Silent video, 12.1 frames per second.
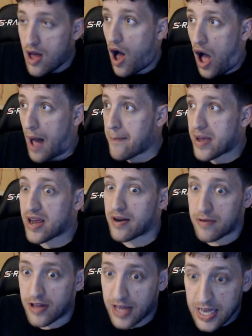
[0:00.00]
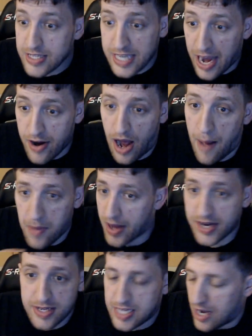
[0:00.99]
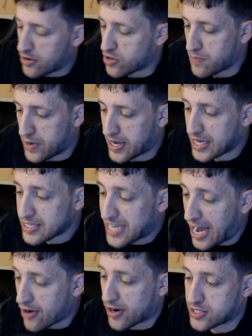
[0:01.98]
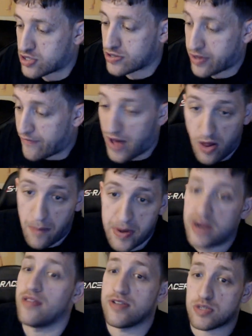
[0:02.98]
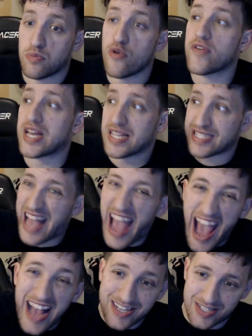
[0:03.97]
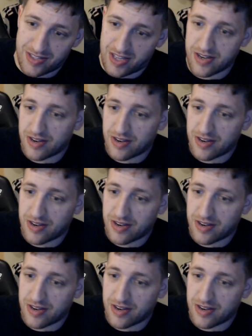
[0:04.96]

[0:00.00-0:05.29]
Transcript: I mean, his care. I'm not going to tell you, but his character development in this movie is excellent.